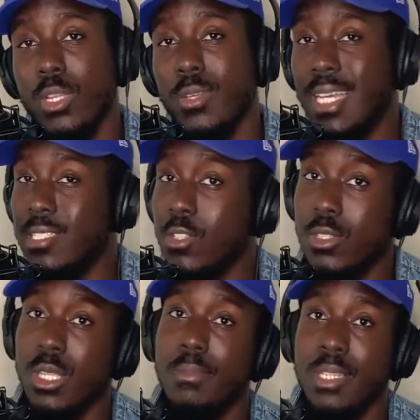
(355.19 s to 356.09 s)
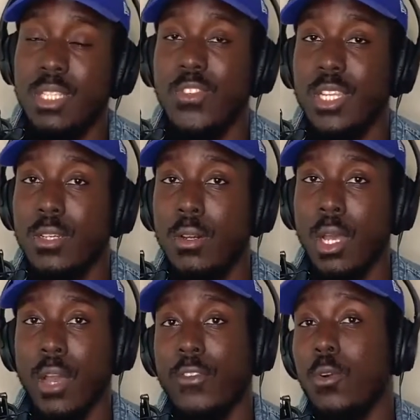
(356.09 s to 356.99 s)
You guys learned something in this video.
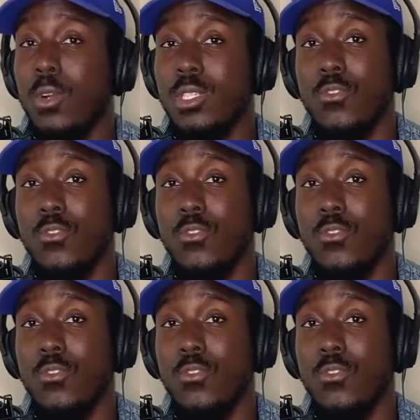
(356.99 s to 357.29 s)
Of course,